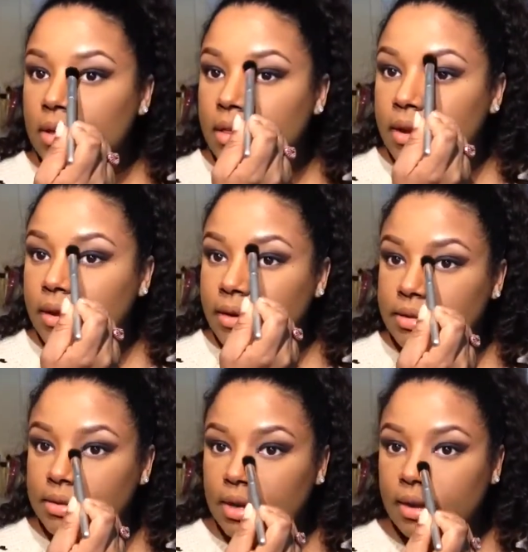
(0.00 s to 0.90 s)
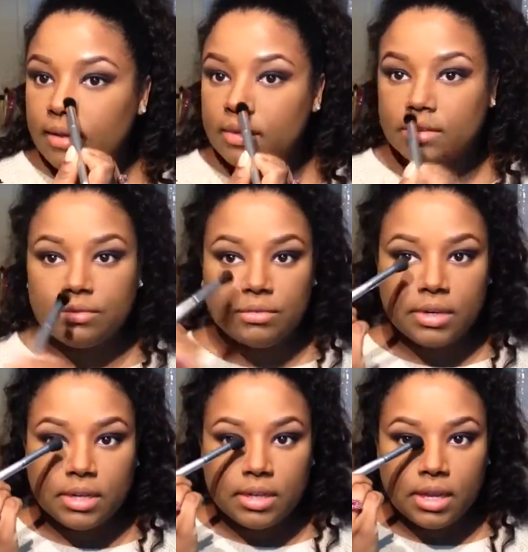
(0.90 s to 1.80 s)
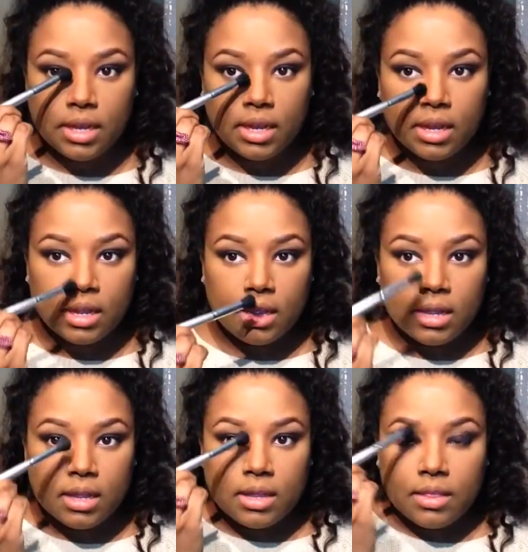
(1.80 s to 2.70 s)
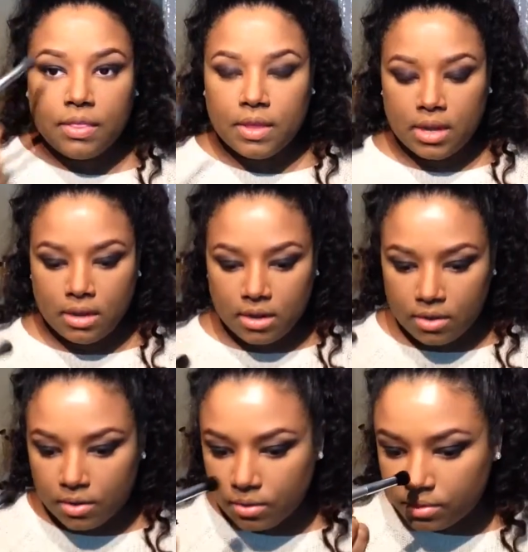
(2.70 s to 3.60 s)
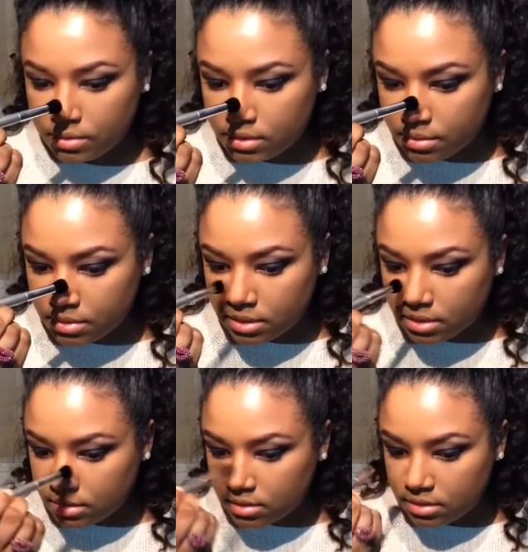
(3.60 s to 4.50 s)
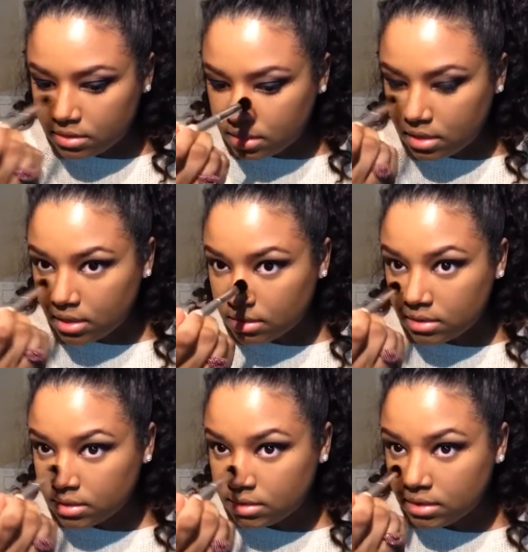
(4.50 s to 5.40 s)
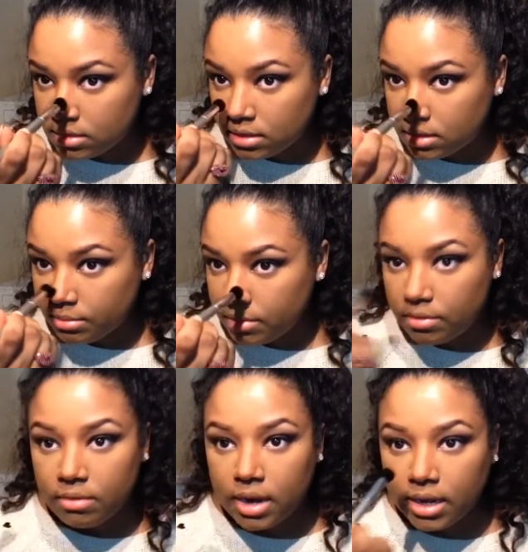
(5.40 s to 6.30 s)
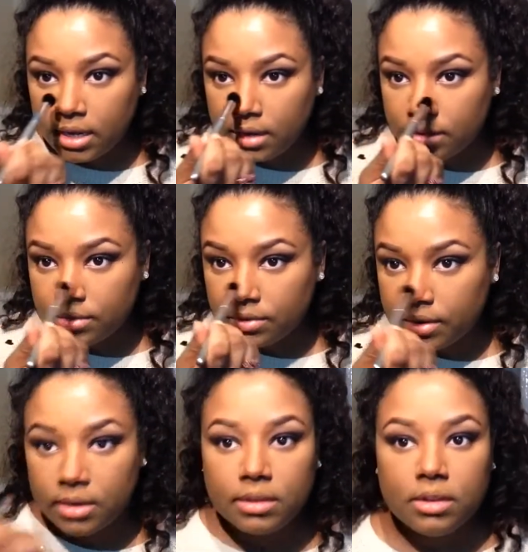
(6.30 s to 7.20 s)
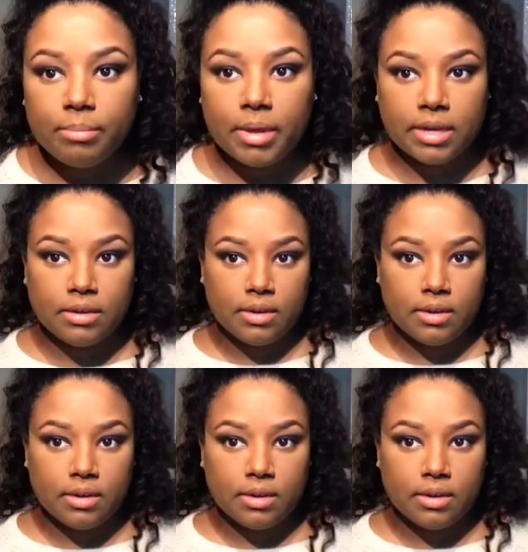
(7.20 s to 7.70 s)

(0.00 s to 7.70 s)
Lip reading: There, so now I have this really thin nose, and I'm just gonna dust this a little bit right here to create a little button